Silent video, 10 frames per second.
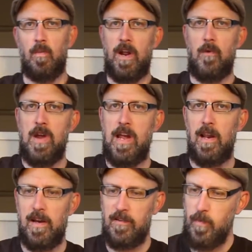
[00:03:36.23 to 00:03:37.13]
what I
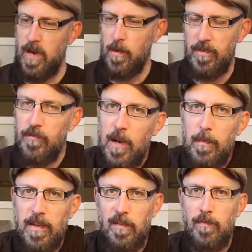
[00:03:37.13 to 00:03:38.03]
realized when I was
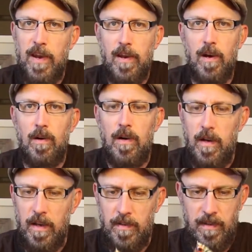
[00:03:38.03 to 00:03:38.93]
filming this video
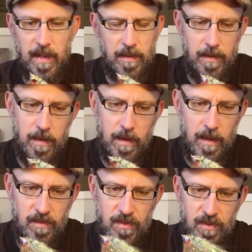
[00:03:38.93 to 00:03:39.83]
is that
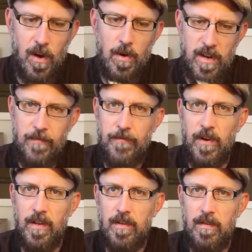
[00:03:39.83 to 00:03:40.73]
it's so
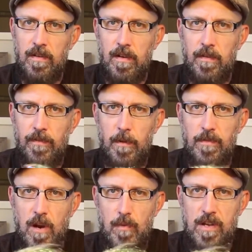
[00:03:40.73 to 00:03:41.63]
different
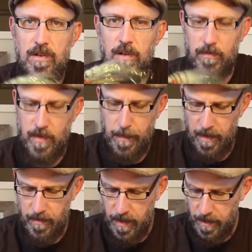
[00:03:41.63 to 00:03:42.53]
from the original
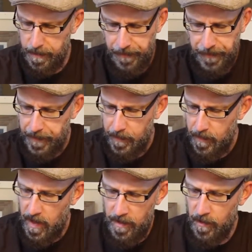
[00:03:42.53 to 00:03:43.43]
Triple Treat.
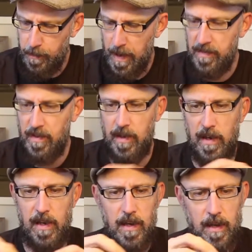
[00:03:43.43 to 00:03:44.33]
There's
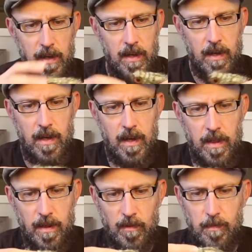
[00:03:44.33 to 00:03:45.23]
basically
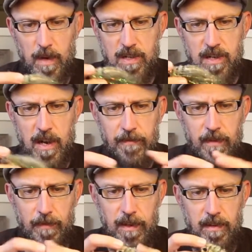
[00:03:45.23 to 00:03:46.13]
not much
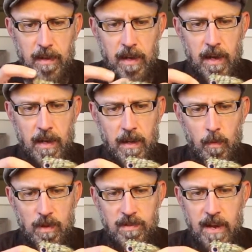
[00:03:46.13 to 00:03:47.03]
left of it, and
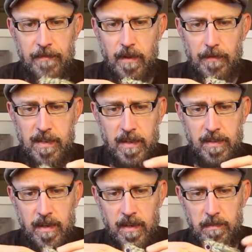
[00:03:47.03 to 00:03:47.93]
what's left of it
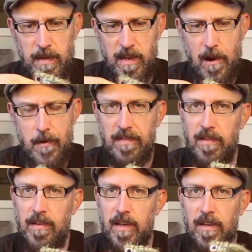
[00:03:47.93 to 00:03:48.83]
is
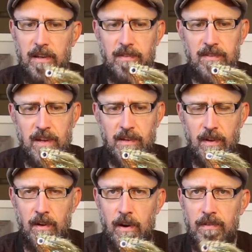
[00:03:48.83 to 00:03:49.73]
materials and techniques
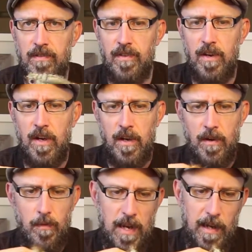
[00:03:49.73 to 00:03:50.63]
that aren't
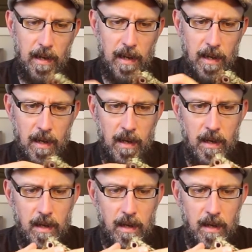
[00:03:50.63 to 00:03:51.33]
really